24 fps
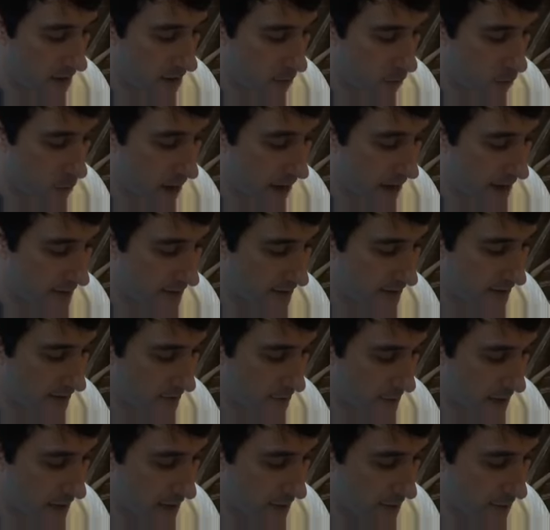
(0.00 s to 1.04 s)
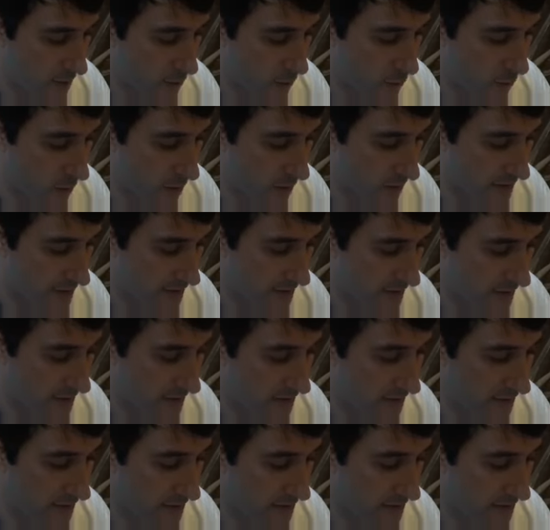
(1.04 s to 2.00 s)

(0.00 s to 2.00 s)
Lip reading: A righteous man who walks in his